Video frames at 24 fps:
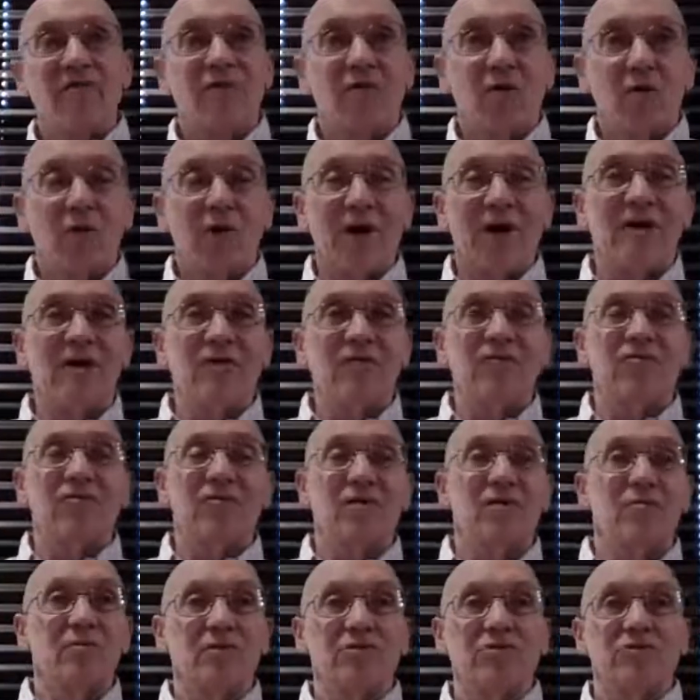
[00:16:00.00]
an awakened,
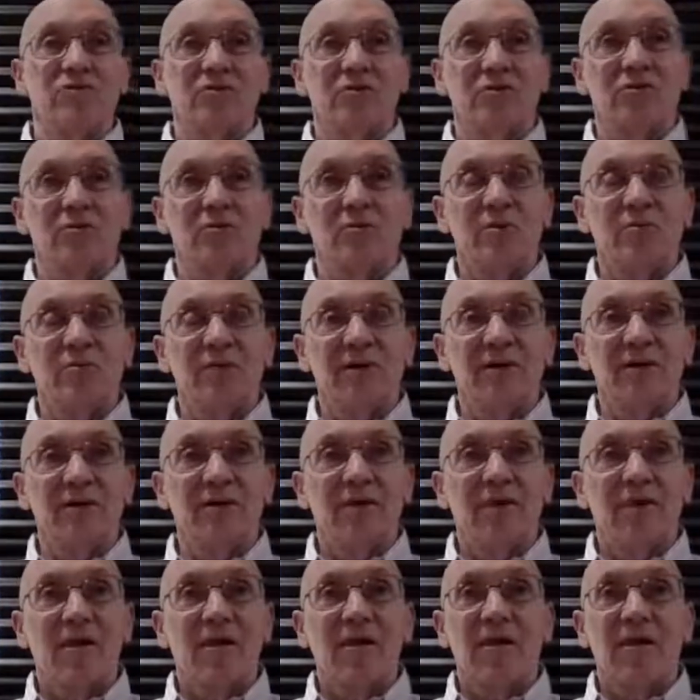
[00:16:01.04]
fully mature human being.